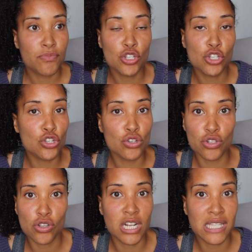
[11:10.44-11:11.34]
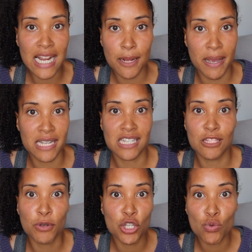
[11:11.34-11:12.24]
to use on a daily
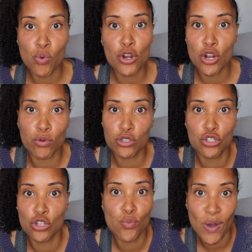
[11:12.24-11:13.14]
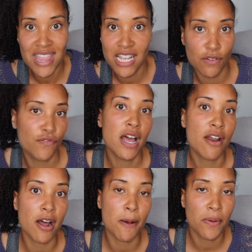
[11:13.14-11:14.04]
basis, but you won't know what to do when there's a
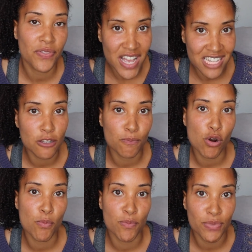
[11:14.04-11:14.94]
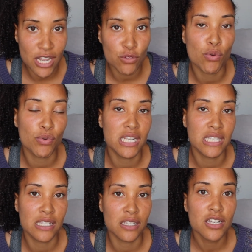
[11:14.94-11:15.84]
flare-up. That's the problem, and that's what we
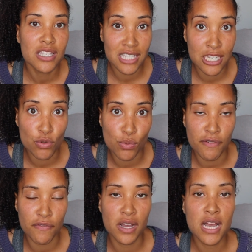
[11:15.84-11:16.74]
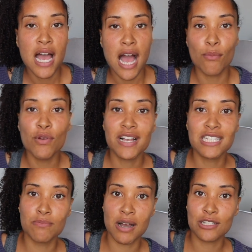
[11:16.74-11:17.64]
need to deal with. And with
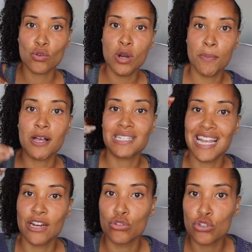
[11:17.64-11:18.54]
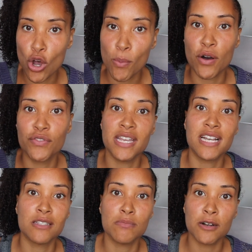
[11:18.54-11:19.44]
eczema, it's all about staying on top of the
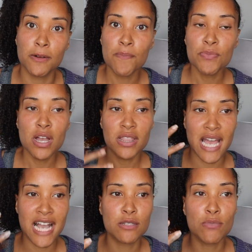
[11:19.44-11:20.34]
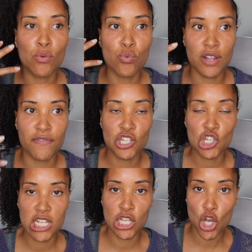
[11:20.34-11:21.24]
eczema. The eczema will
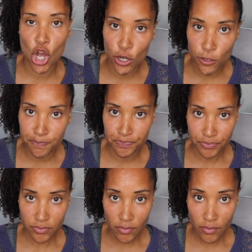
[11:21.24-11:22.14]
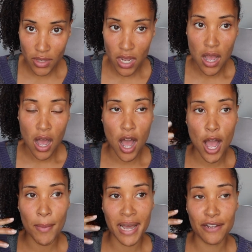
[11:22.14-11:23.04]
eventually go,
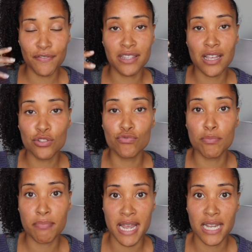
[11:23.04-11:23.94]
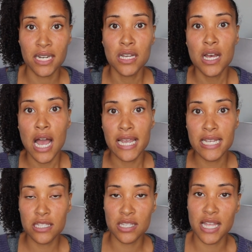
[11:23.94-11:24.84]
and if it does remain
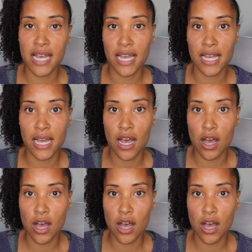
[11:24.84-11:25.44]
into their